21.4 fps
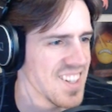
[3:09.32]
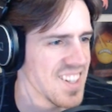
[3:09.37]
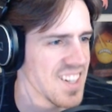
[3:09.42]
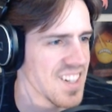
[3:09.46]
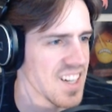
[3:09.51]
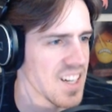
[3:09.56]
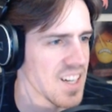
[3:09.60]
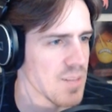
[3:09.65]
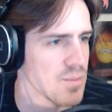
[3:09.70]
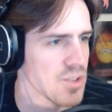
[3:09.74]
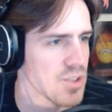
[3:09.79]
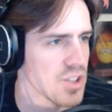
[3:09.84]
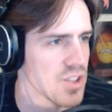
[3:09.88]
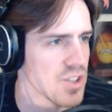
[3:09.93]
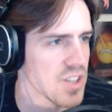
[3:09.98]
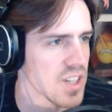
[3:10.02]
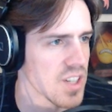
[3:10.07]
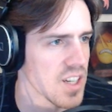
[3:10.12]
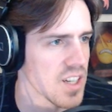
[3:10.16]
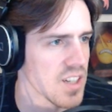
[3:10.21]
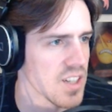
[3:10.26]
I'm sure it
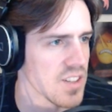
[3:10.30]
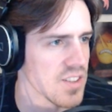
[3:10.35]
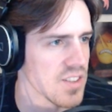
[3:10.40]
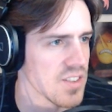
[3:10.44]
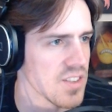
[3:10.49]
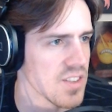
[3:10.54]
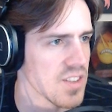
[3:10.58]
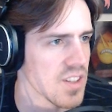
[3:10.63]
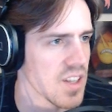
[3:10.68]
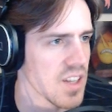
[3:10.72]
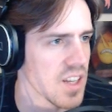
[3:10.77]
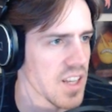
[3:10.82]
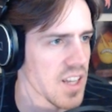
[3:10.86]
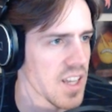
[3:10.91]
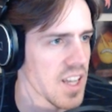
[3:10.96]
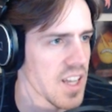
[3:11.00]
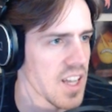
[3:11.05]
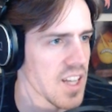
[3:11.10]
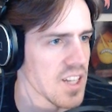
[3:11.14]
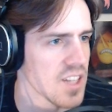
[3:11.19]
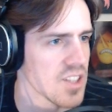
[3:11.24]
has. I
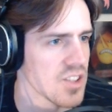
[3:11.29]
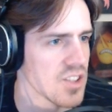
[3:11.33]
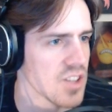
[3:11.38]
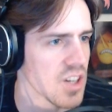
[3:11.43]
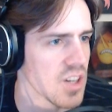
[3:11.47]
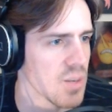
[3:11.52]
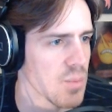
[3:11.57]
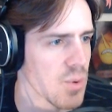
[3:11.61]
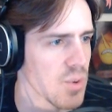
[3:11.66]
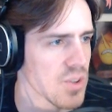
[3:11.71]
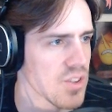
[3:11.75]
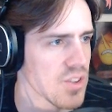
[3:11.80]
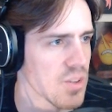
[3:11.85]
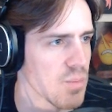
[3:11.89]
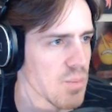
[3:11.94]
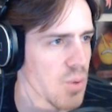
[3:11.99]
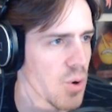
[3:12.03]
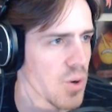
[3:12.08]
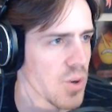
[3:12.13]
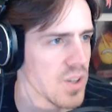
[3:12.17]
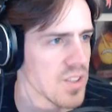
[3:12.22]
can't jump, what's the
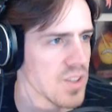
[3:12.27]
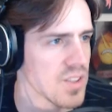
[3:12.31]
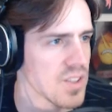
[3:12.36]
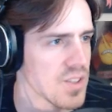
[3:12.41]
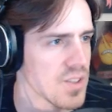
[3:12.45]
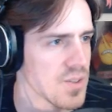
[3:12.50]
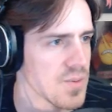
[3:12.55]
point?